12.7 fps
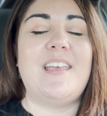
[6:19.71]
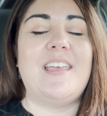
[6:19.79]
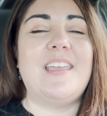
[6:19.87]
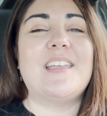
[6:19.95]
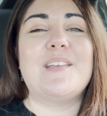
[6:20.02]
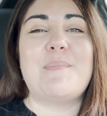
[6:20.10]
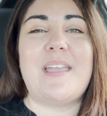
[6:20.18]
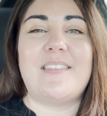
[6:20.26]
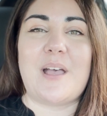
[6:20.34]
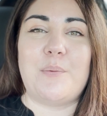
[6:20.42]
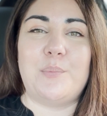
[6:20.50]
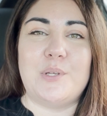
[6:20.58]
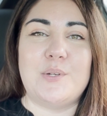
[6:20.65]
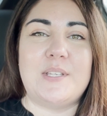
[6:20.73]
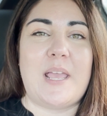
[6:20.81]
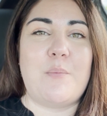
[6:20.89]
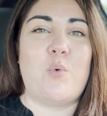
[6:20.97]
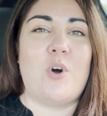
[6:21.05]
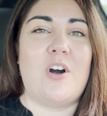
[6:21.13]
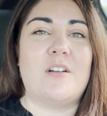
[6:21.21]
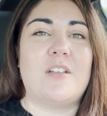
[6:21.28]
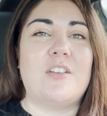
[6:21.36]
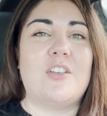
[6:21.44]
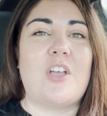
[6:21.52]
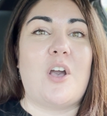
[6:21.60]
it can make that blue tape walk
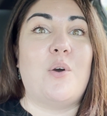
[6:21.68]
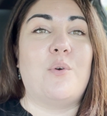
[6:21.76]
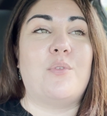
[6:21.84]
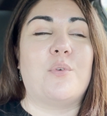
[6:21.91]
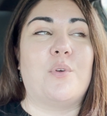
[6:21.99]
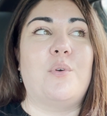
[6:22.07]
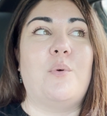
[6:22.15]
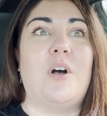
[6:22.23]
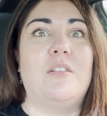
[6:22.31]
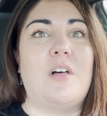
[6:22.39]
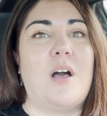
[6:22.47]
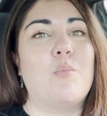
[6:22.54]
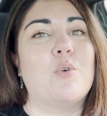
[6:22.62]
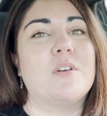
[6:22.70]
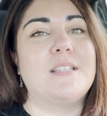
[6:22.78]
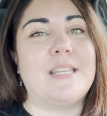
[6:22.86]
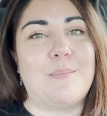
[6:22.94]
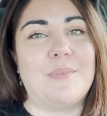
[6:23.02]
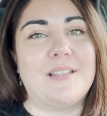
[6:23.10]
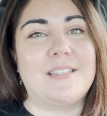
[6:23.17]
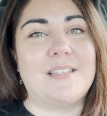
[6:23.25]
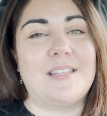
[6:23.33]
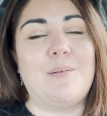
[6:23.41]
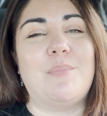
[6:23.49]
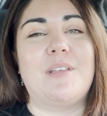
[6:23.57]
go through a lot more
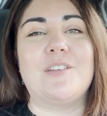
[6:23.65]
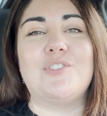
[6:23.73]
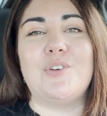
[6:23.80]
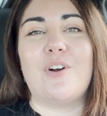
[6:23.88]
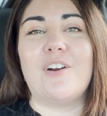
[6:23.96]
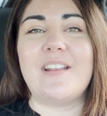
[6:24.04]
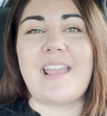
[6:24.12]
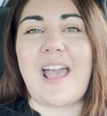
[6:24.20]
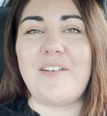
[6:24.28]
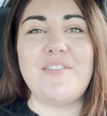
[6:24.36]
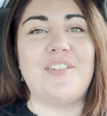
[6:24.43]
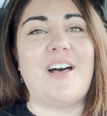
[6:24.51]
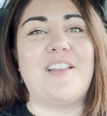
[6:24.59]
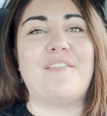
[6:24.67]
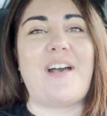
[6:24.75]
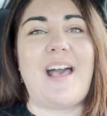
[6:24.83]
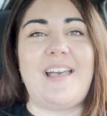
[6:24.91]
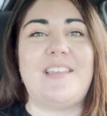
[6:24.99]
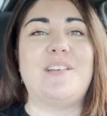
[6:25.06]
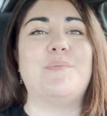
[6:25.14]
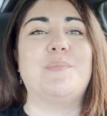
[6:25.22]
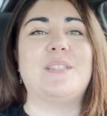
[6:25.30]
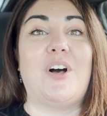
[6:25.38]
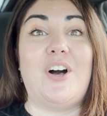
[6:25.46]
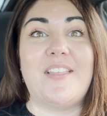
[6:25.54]
seamlessly because you already have a lot of
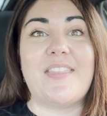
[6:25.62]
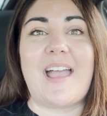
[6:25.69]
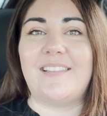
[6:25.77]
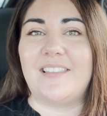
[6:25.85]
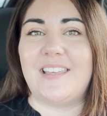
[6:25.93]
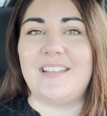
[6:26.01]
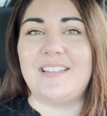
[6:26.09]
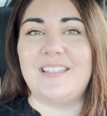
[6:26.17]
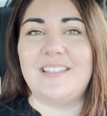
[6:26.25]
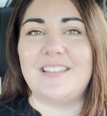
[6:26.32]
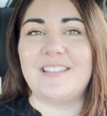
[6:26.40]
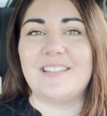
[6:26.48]
items on that list.